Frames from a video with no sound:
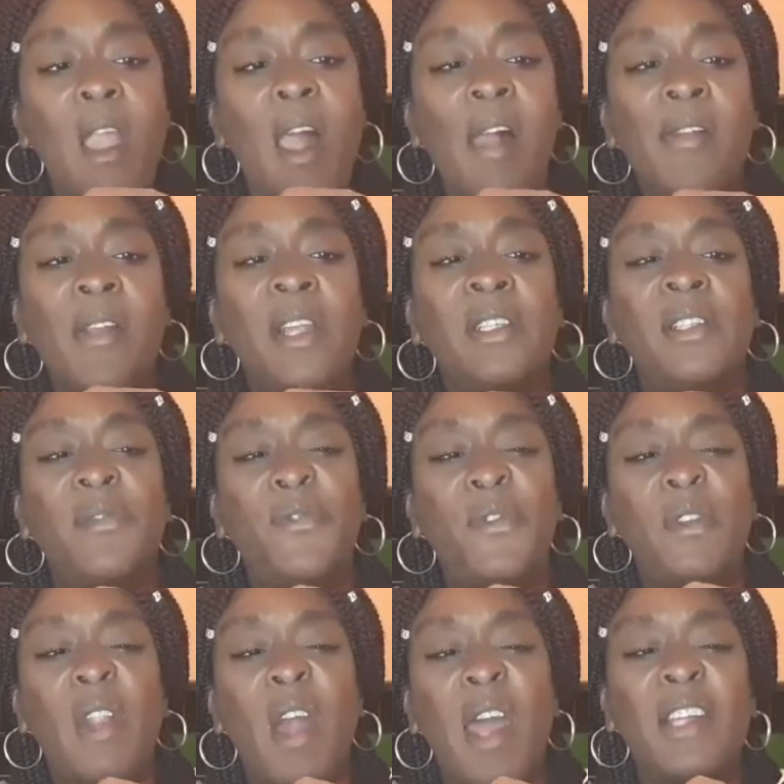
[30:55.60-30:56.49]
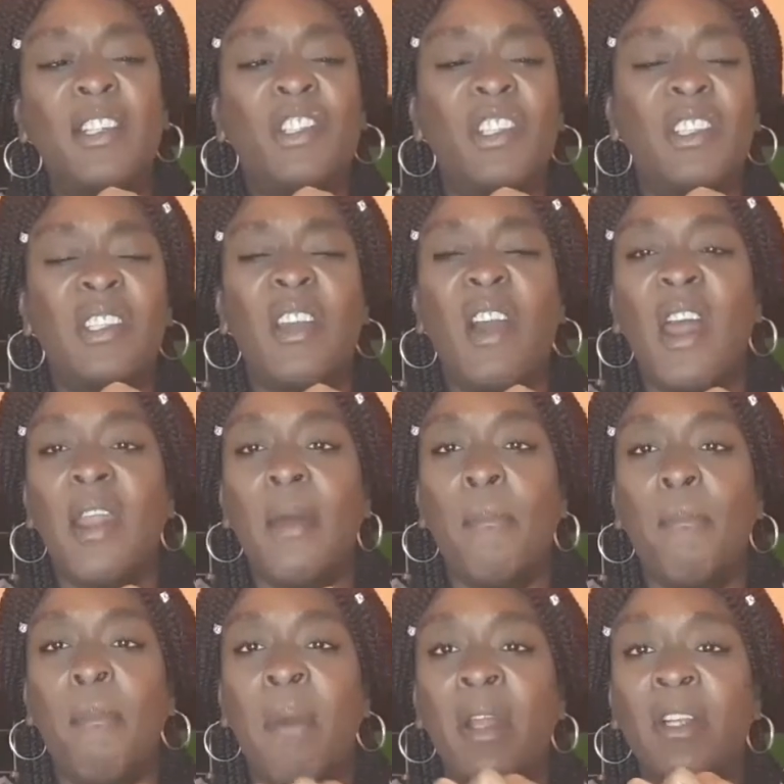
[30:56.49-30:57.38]
And then if you like just kind
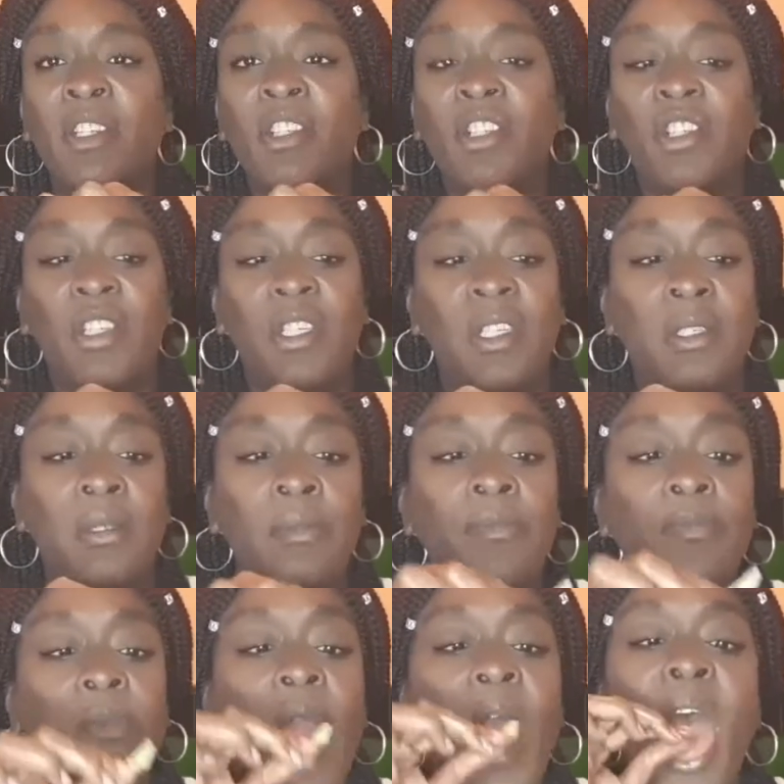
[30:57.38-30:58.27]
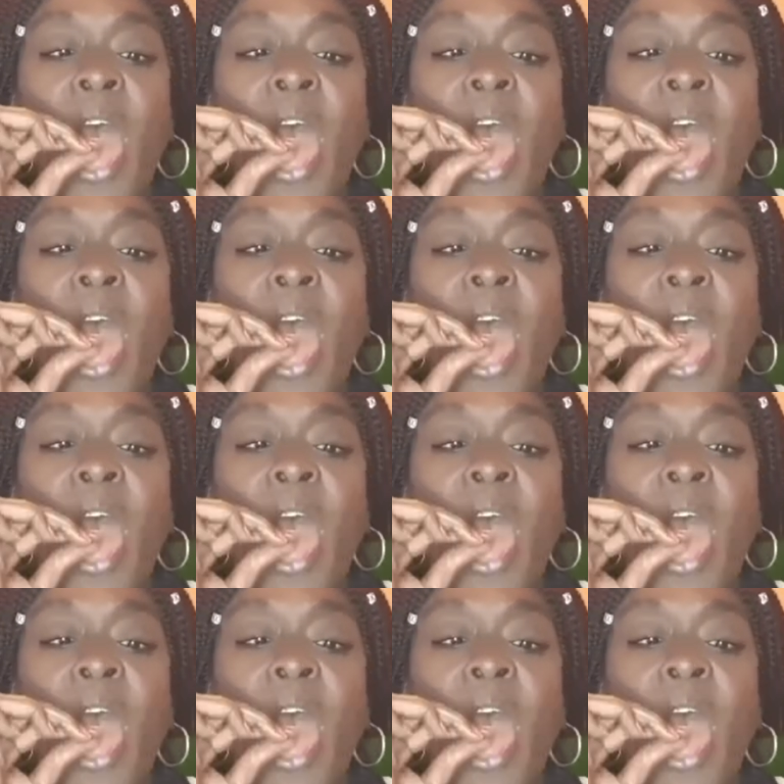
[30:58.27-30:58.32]
of munching,